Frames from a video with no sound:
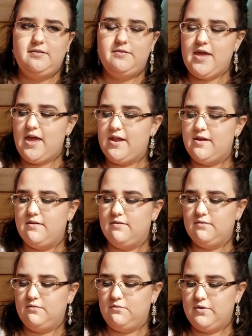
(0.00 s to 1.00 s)

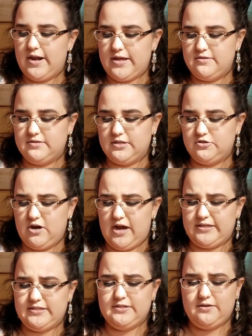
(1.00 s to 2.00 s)
than when I use it
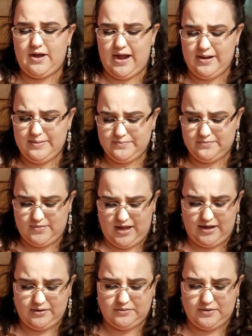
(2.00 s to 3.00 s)
dries. So I
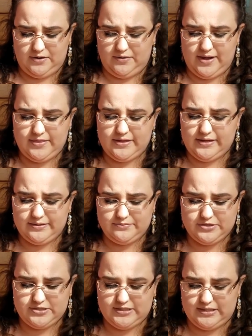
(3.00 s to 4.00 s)
don't know. I think
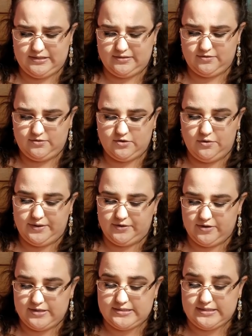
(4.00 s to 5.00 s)
I'm just like going
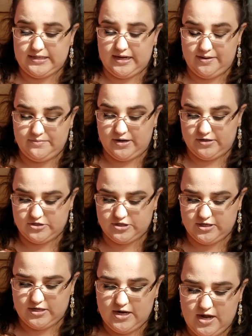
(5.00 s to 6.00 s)
crazy. I'm not
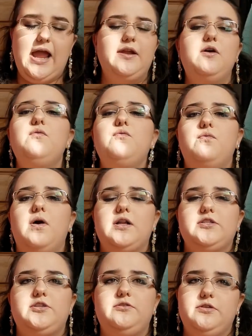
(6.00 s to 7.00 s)
sure. I don't
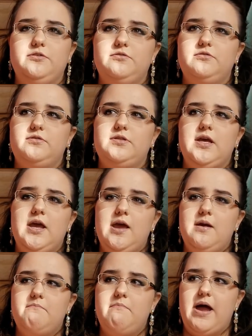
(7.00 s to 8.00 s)
want to use
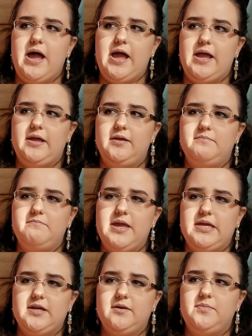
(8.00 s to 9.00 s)
my
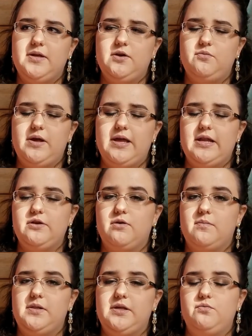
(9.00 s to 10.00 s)
makeup in a way I
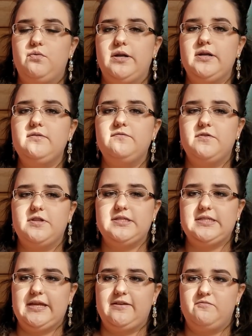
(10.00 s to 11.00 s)
normally wouldn't for the
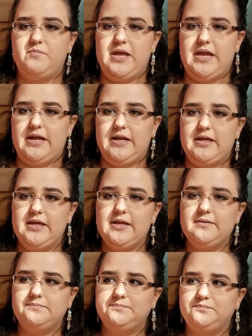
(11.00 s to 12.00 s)
sake of panning
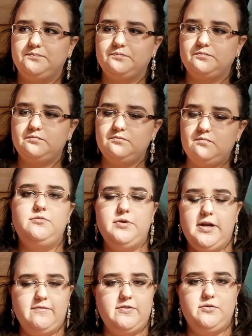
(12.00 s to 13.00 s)
it. Do
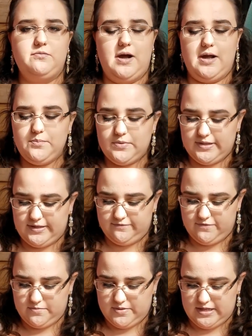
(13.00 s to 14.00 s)
whatever you want, but
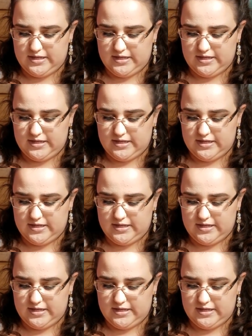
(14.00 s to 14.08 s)
like for